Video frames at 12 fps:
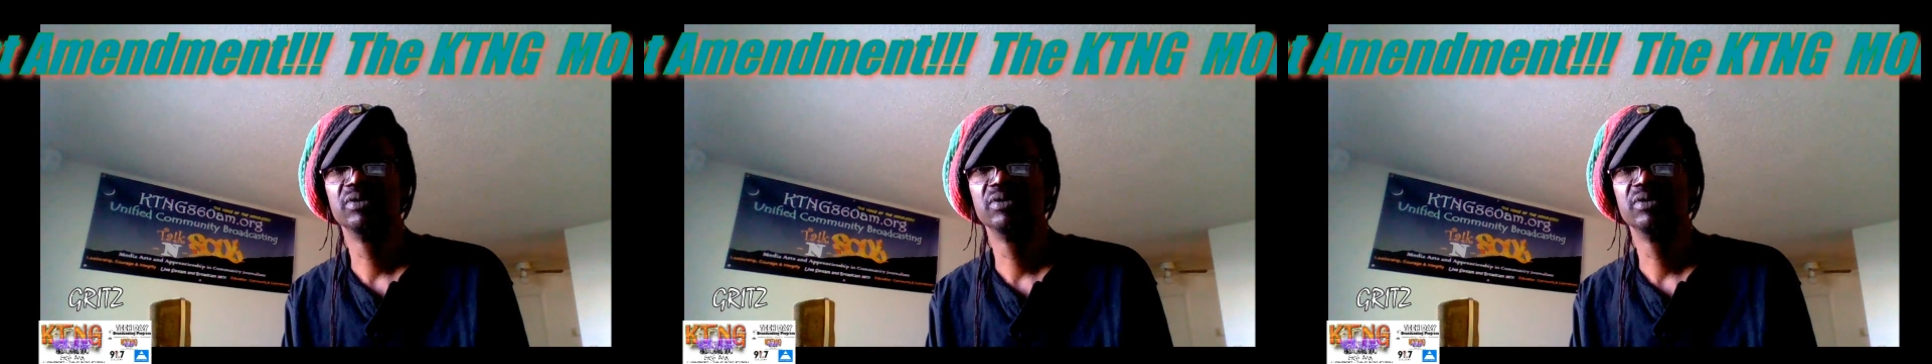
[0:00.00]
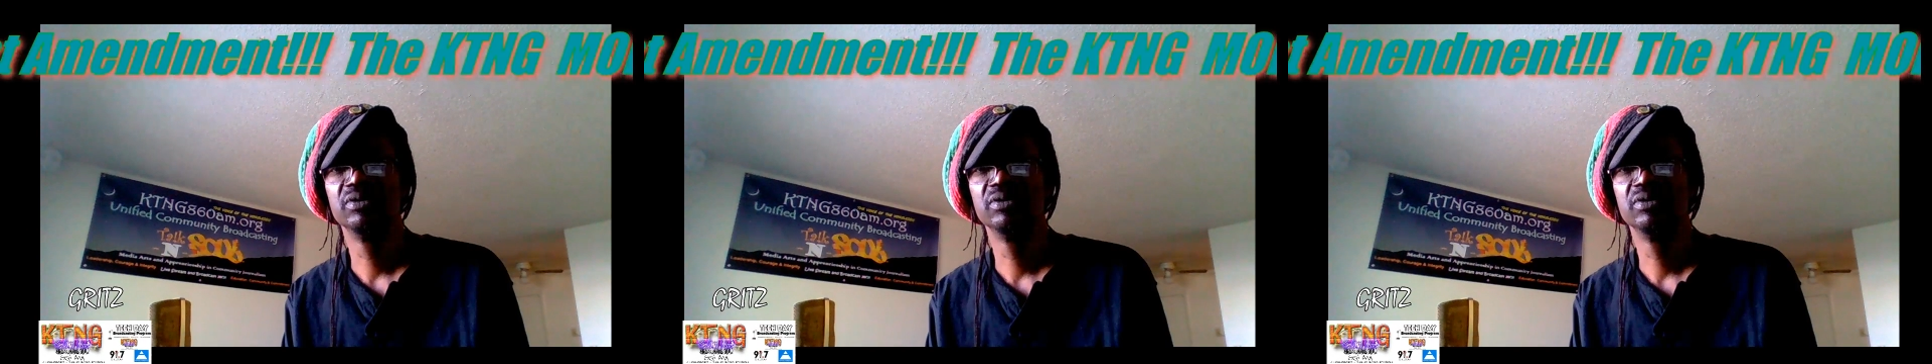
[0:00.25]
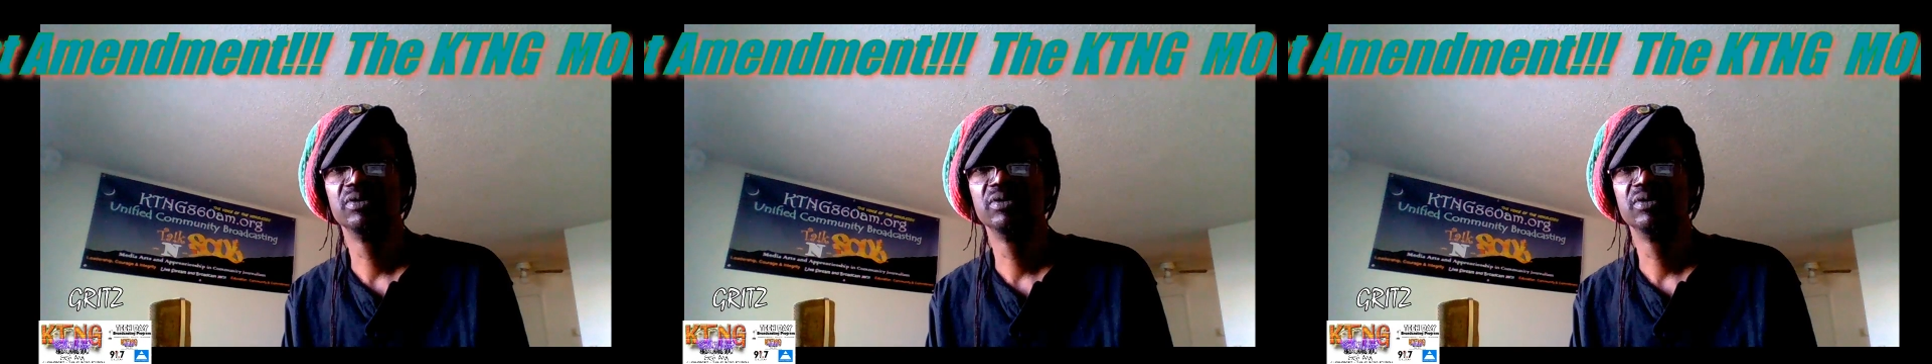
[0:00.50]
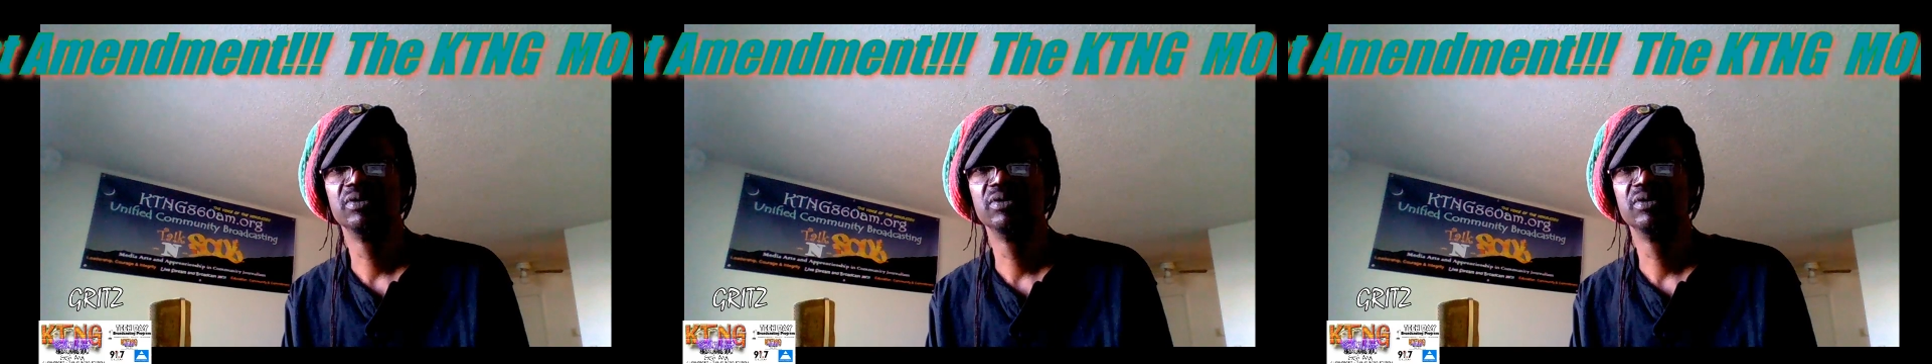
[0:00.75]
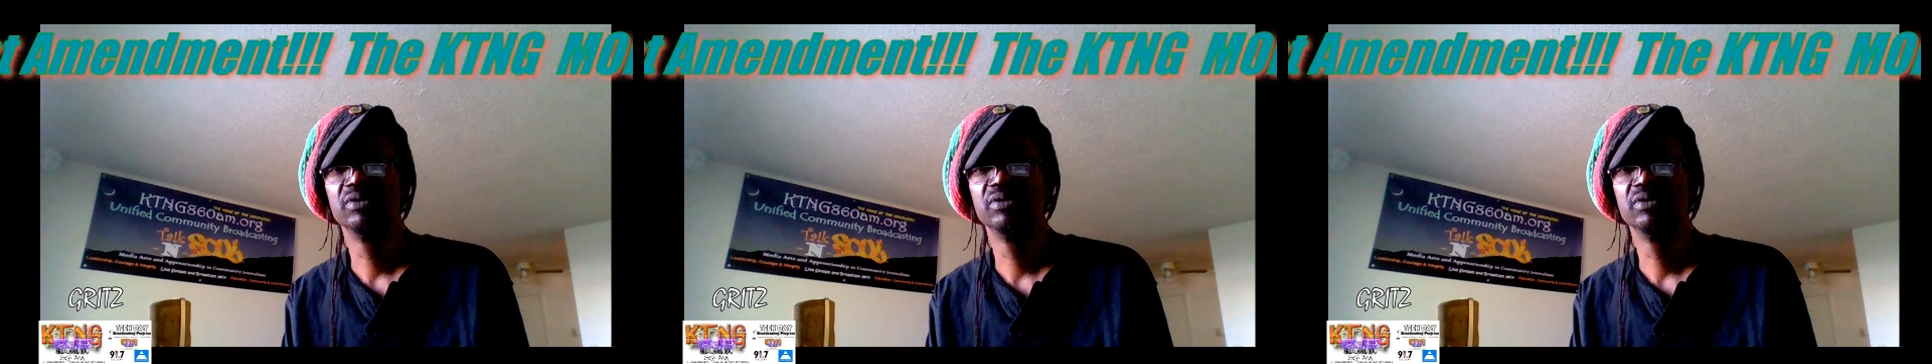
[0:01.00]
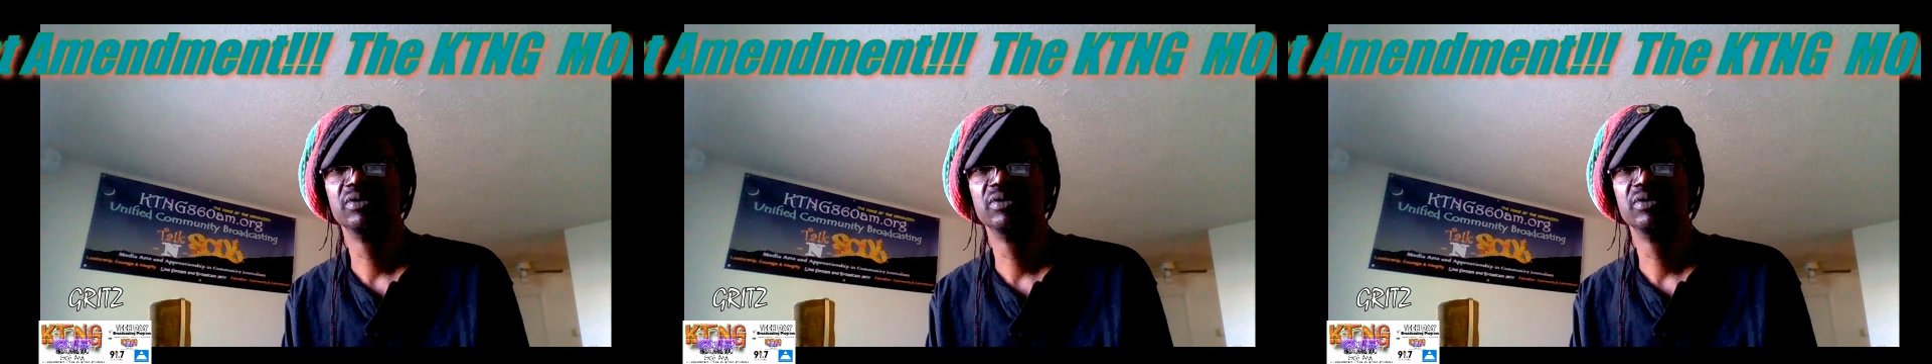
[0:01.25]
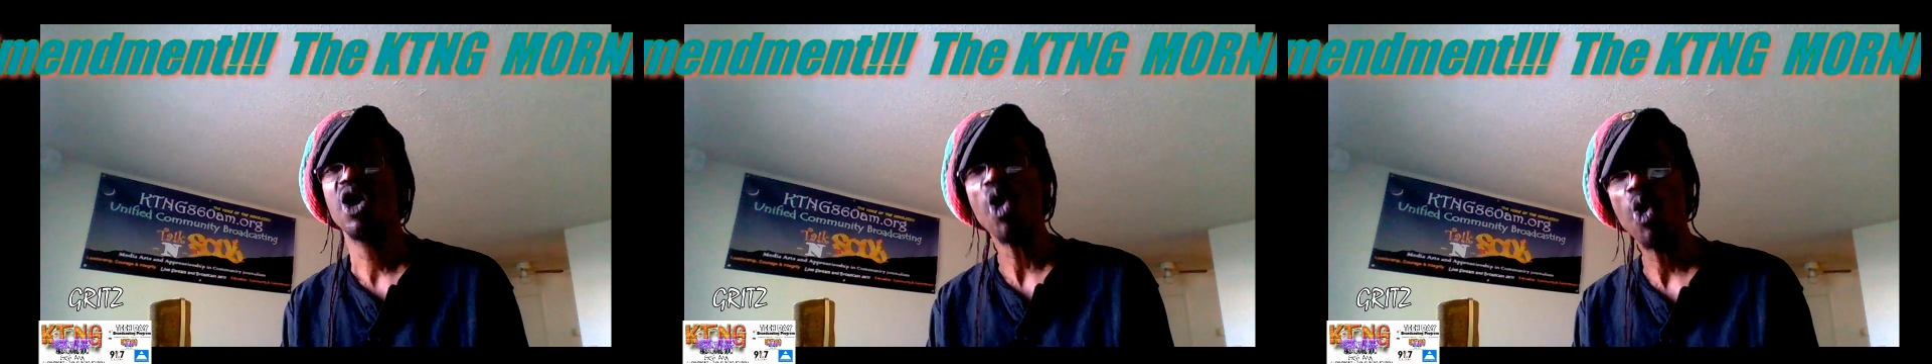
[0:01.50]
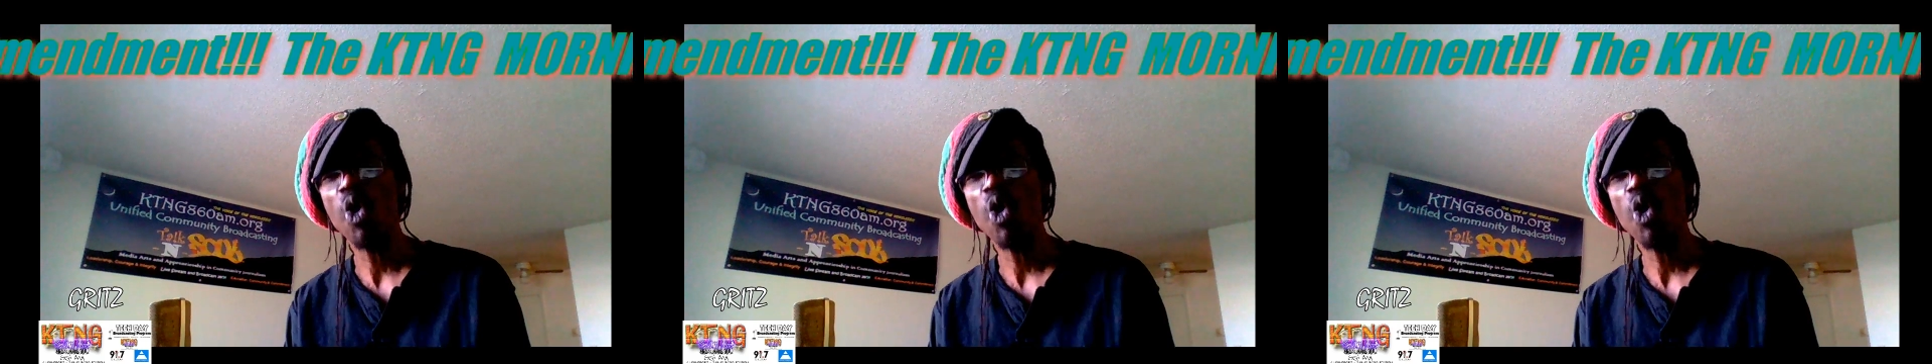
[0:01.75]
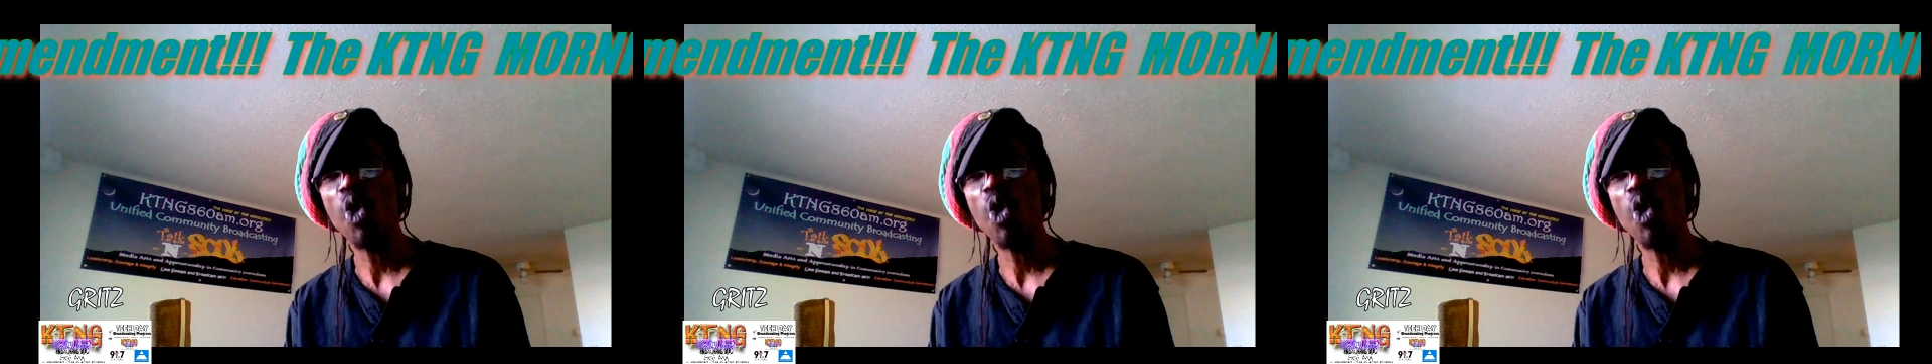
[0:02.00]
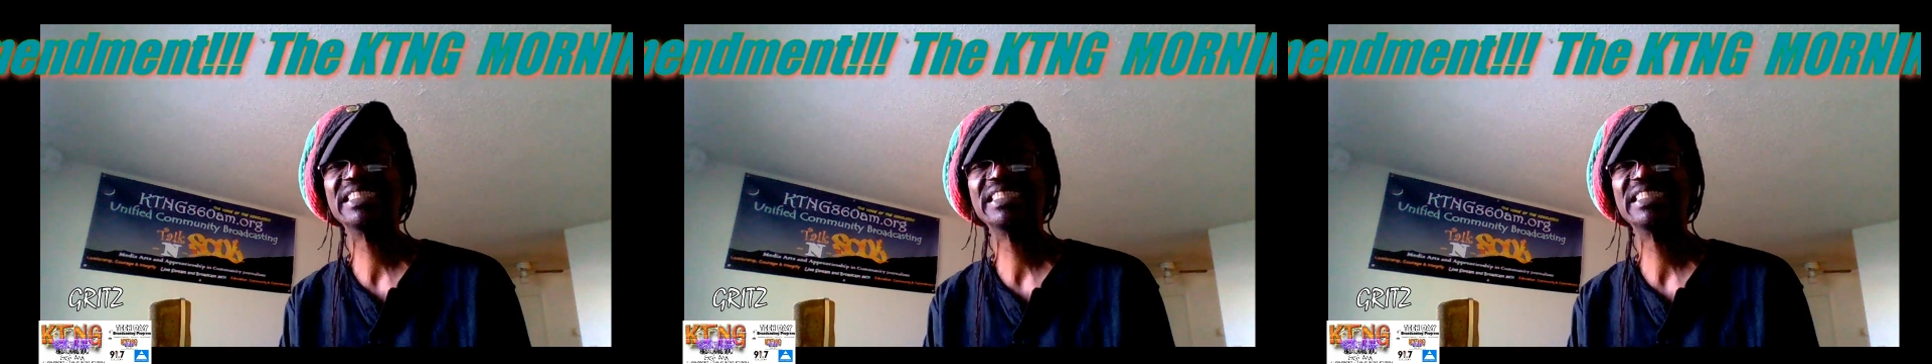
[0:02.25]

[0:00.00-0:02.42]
2 entities holding this